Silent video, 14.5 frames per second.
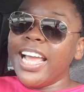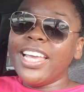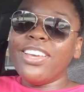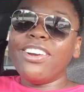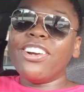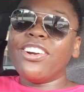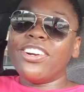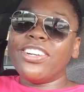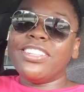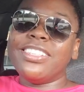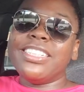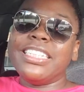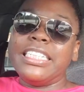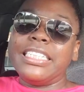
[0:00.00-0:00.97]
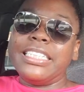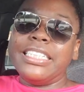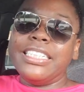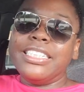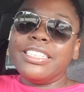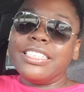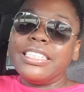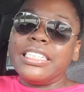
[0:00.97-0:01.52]
your girl is
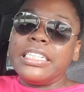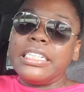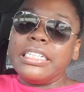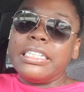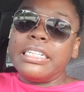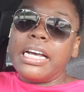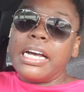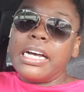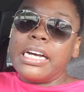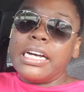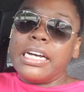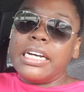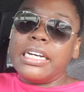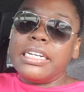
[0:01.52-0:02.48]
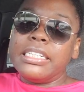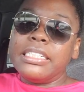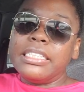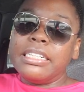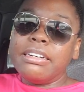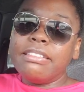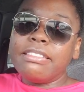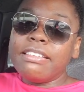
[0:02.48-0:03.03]
literally
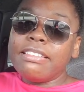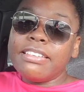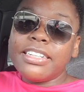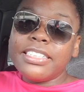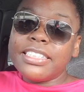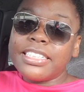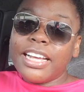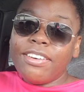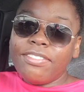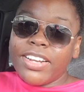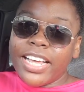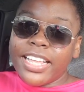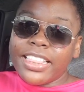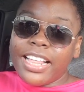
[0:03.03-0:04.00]
not good and stuff like